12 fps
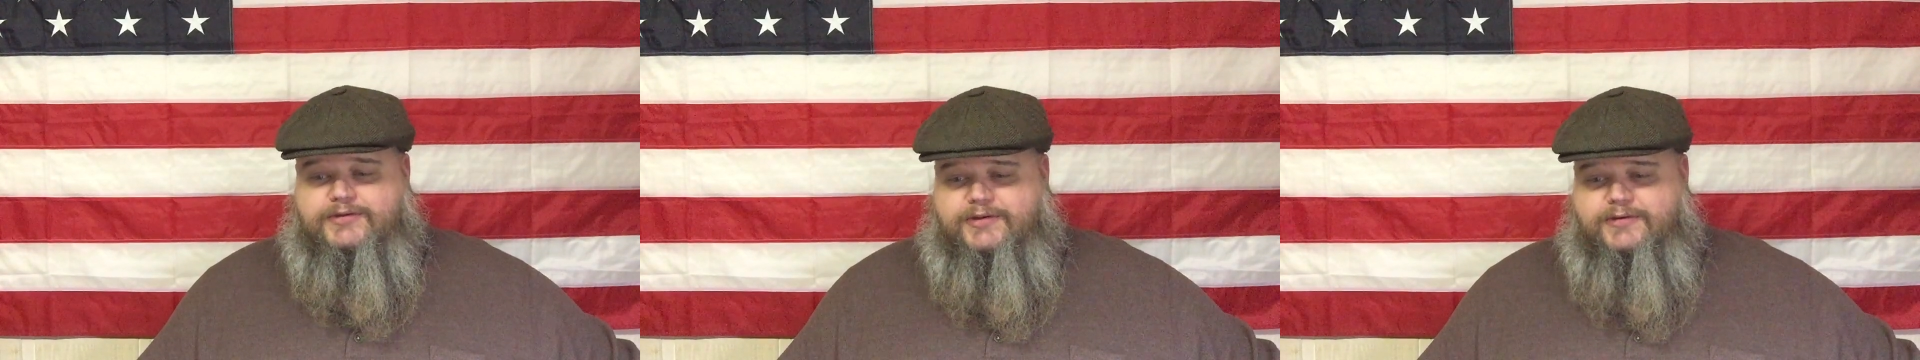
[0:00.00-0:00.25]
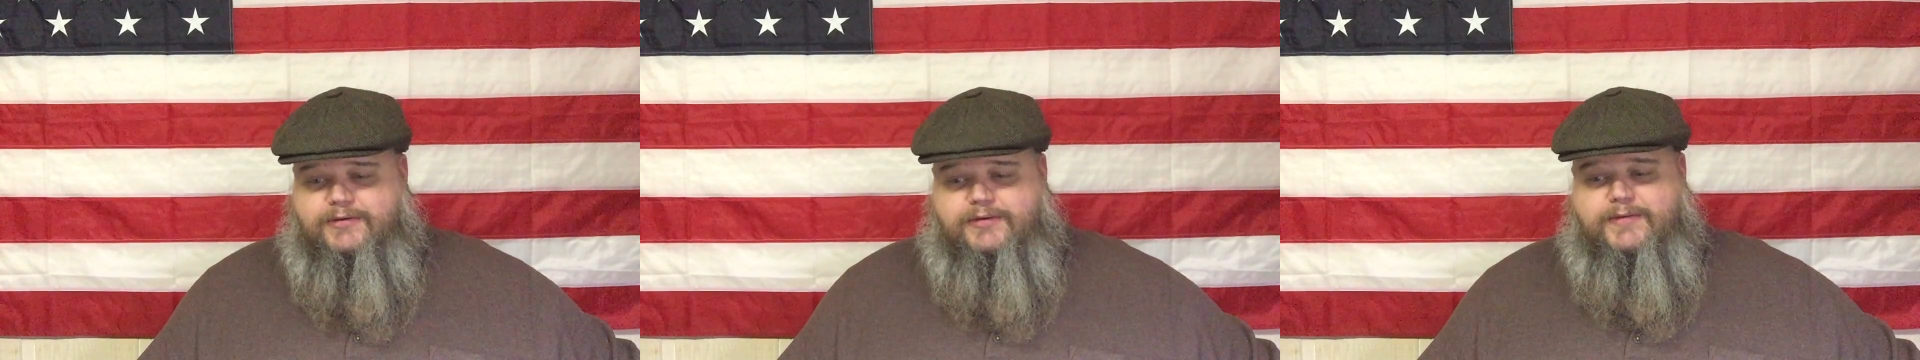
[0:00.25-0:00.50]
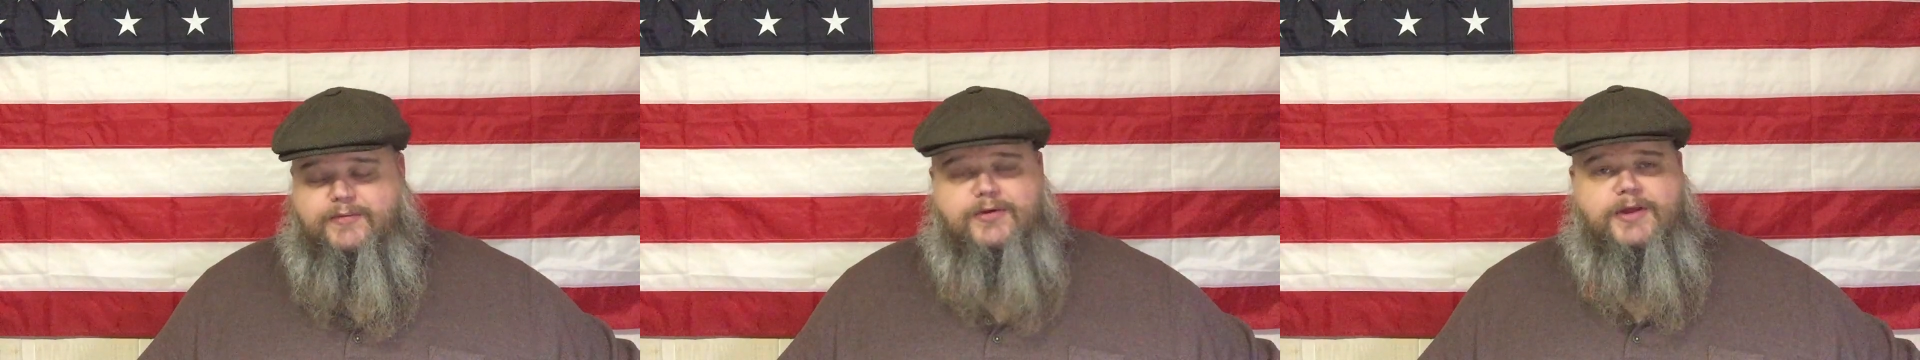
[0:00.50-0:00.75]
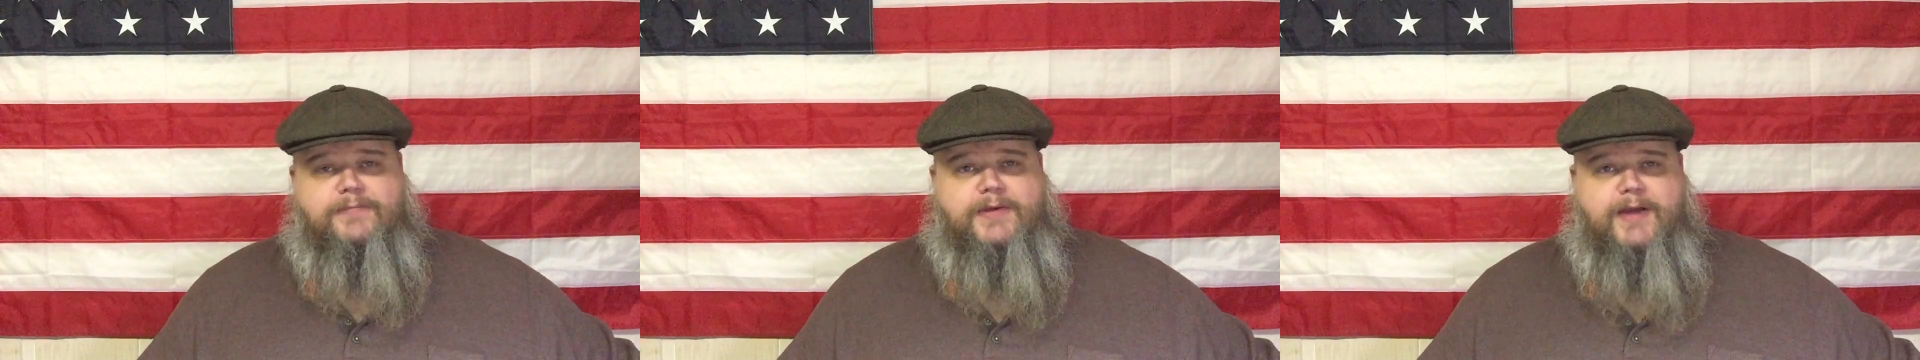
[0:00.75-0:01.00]
on early
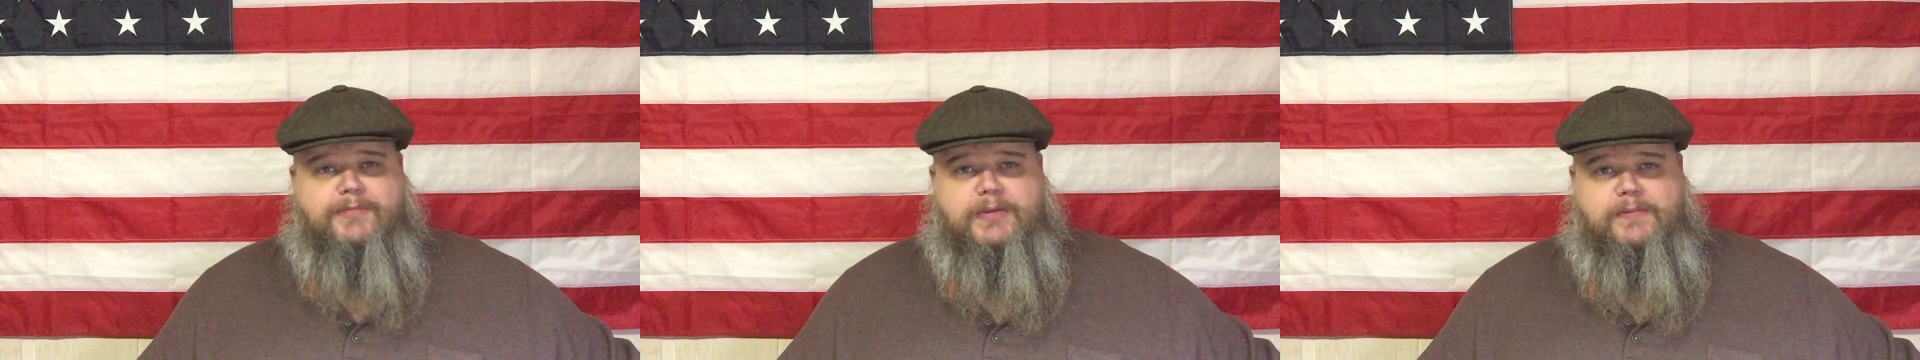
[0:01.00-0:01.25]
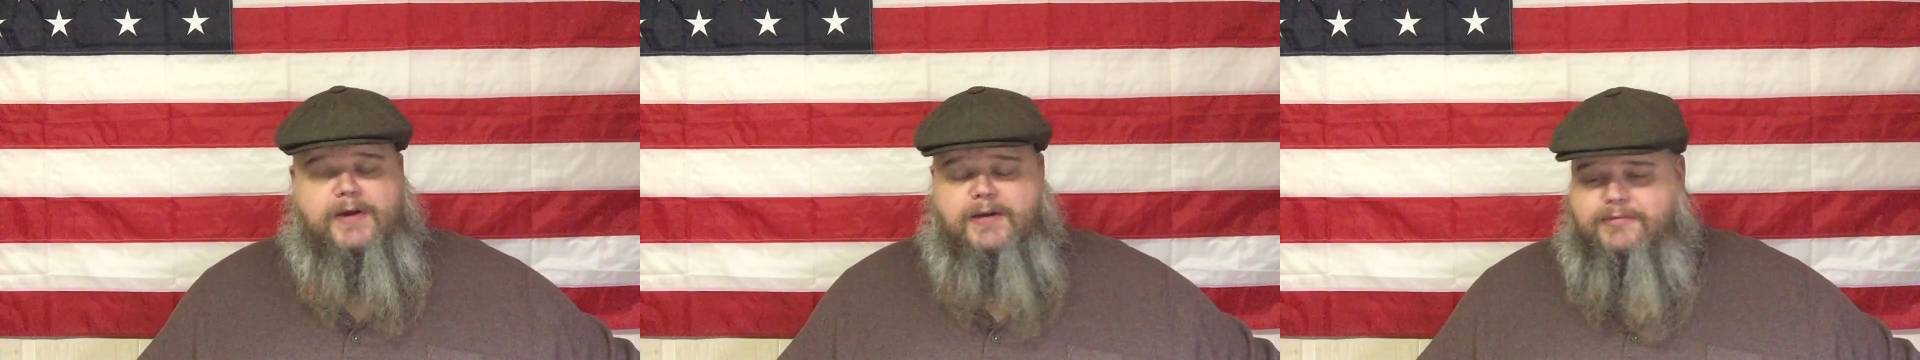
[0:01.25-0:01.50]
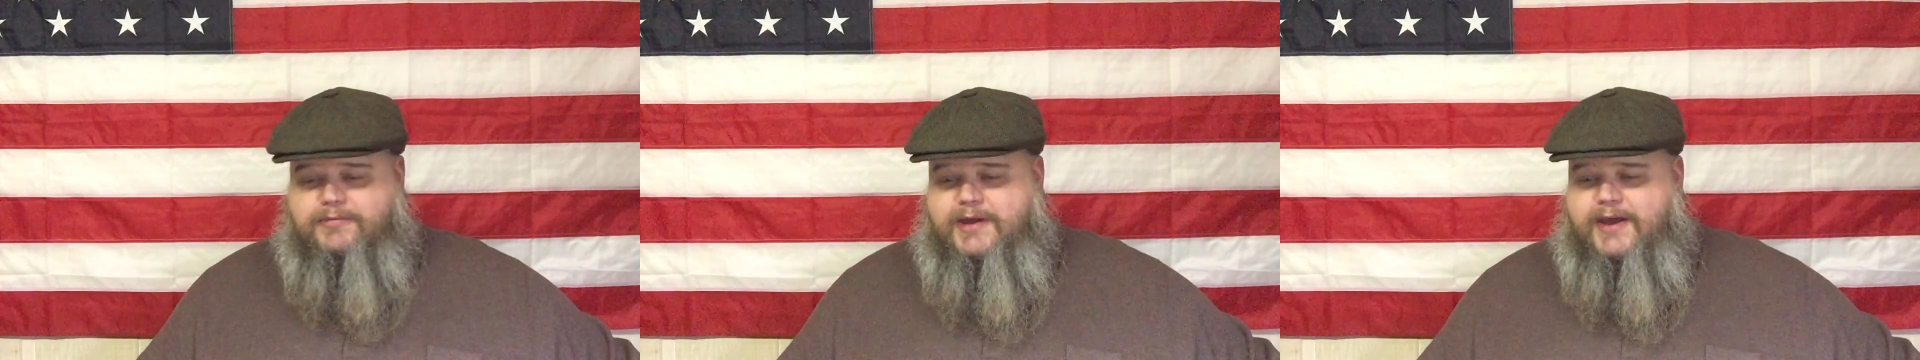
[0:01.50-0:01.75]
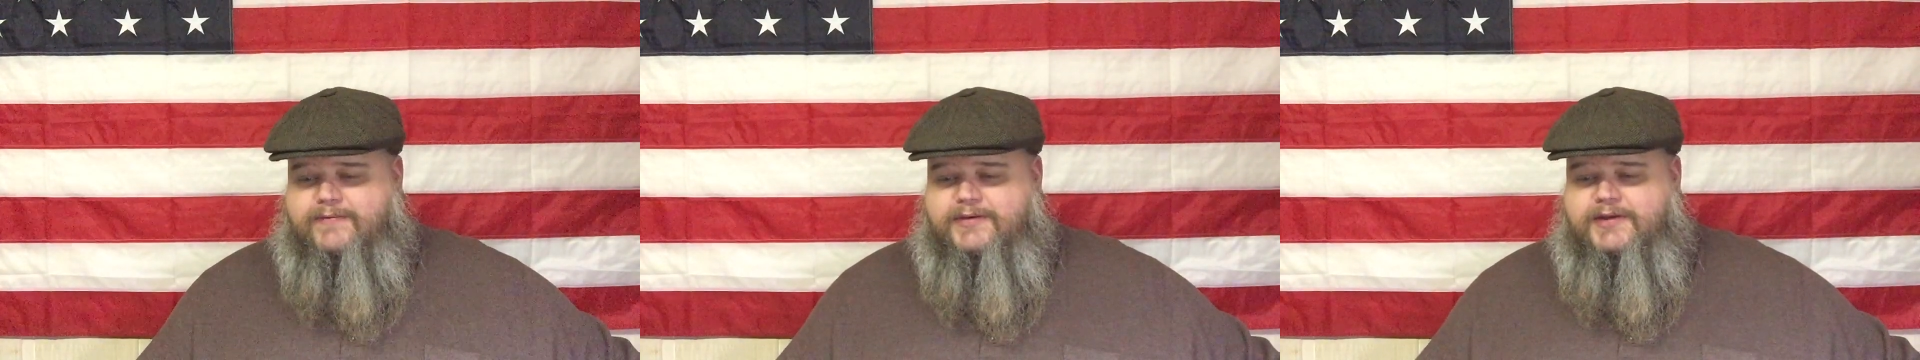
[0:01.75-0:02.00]
morning pipe that probably
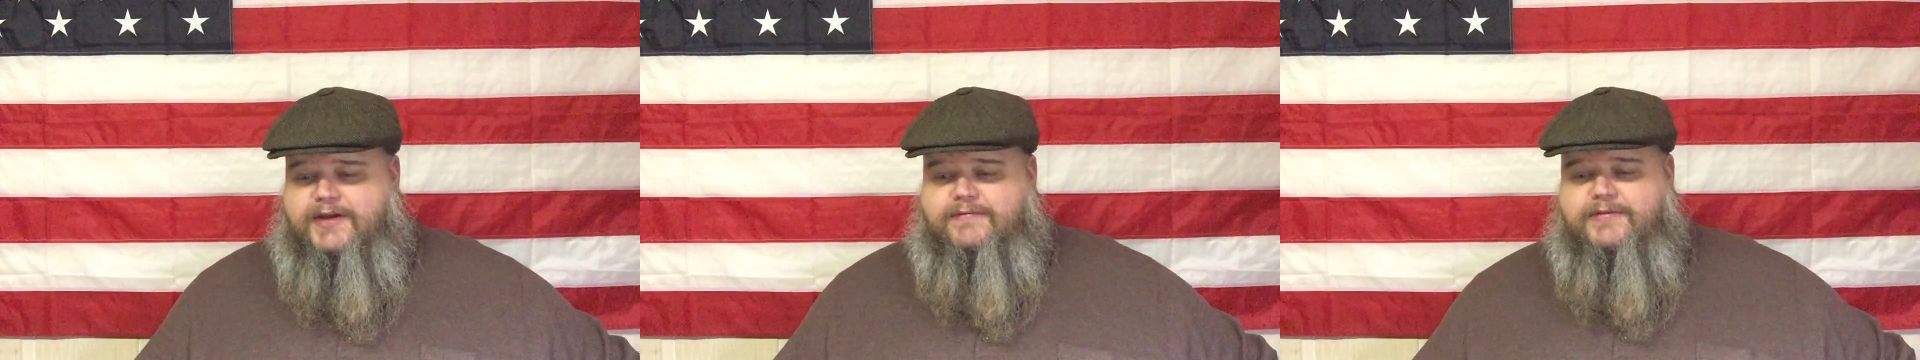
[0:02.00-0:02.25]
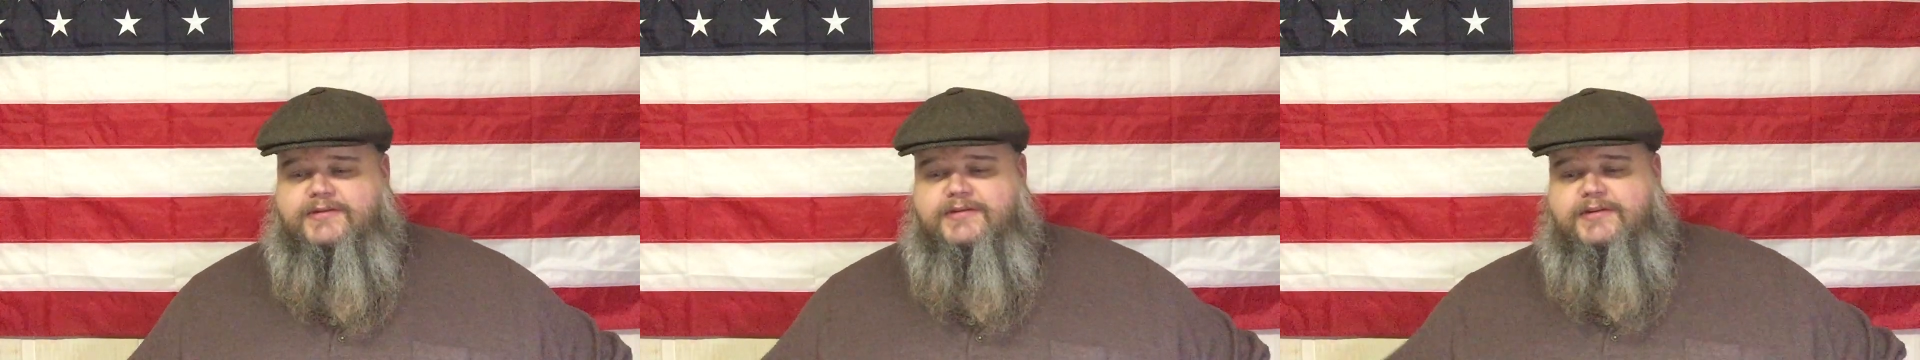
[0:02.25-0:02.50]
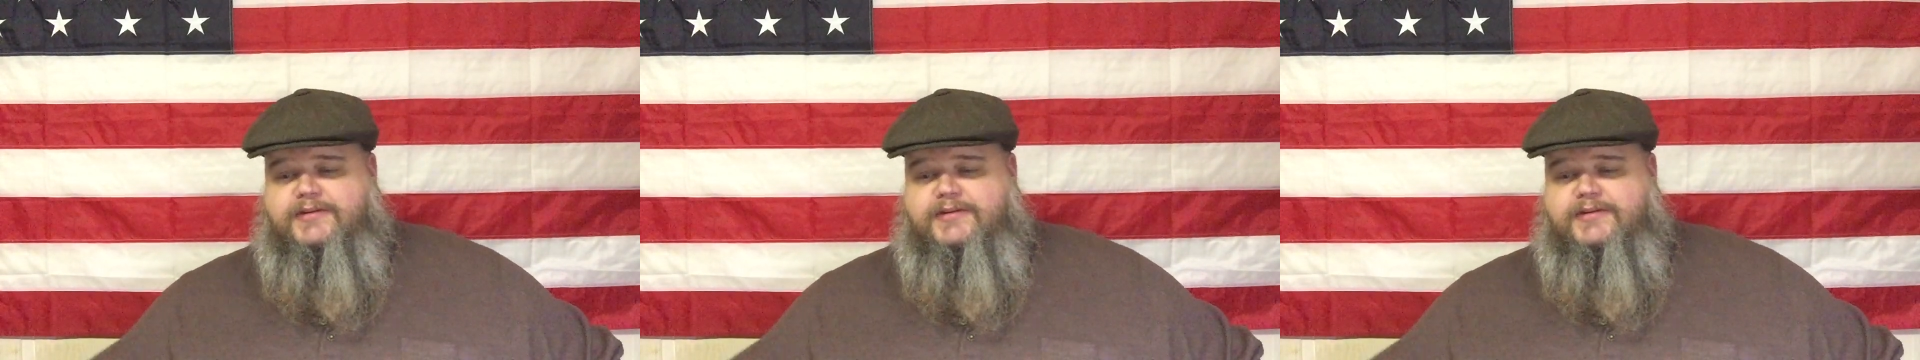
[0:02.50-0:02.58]
have it covered.